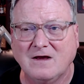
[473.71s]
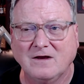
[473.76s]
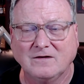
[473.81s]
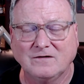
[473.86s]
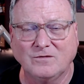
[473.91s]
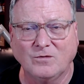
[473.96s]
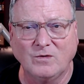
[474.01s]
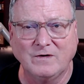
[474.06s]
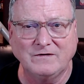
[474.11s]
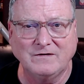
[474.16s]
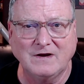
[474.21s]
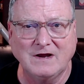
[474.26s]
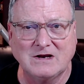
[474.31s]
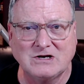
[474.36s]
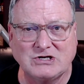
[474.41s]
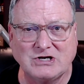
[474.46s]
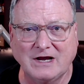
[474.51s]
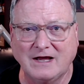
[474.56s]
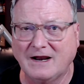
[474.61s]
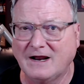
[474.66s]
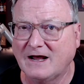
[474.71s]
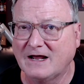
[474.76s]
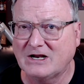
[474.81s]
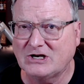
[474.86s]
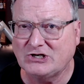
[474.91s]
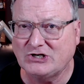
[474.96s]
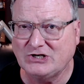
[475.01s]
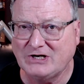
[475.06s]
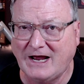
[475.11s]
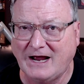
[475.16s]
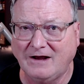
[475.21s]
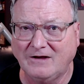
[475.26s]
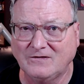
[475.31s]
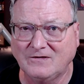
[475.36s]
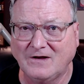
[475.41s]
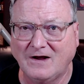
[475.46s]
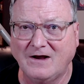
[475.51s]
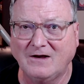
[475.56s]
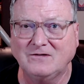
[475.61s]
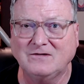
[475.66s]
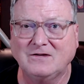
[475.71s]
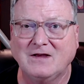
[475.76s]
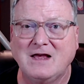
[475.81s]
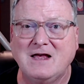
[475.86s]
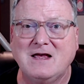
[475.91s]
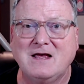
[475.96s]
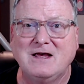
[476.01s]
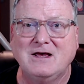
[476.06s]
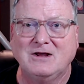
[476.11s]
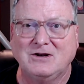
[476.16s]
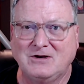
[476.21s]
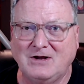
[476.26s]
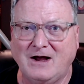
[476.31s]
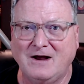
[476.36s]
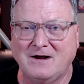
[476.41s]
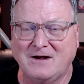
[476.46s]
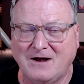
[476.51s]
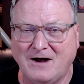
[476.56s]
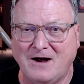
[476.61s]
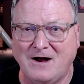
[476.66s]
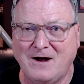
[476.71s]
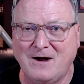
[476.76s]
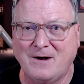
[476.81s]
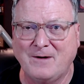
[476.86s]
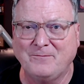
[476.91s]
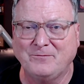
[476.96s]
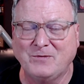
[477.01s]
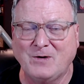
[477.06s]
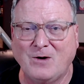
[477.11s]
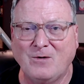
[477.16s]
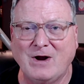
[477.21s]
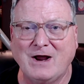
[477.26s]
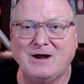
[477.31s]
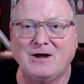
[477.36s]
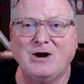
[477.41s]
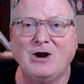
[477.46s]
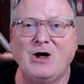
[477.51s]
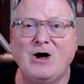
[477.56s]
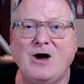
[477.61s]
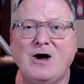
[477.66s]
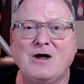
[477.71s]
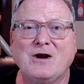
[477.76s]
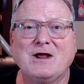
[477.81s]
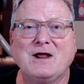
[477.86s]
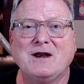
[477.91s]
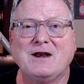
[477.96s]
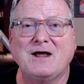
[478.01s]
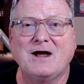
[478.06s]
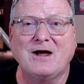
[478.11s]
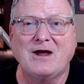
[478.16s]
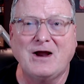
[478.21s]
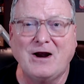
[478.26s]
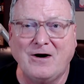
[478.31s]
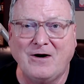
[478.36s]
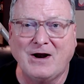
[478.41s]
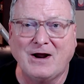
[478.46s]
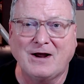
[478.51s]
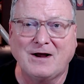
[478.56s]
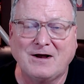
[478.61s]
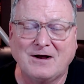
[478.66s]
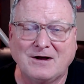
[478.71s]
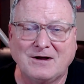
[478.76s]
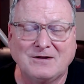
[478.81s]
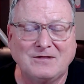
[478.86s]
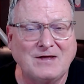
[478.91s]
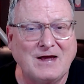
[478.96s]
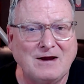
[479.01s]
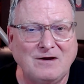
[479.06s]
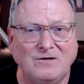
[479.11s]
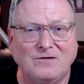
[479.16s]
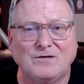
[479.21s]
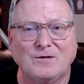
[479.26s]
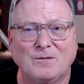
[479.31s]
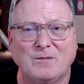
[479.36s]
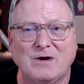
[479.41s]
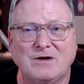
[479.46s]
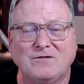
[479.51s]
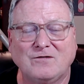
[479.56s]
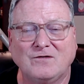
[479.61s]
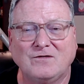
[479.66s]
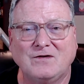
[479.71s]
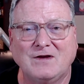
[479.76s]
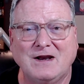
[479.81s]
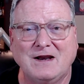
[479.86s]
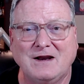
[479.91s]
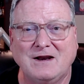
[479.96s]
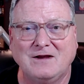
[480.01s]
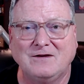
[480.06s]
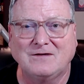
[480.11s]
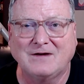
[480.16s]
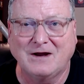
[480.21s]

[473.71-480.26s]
So once again, check it out at shakasauce.com. All right, Claude and Eric, thank you so much for sending these. I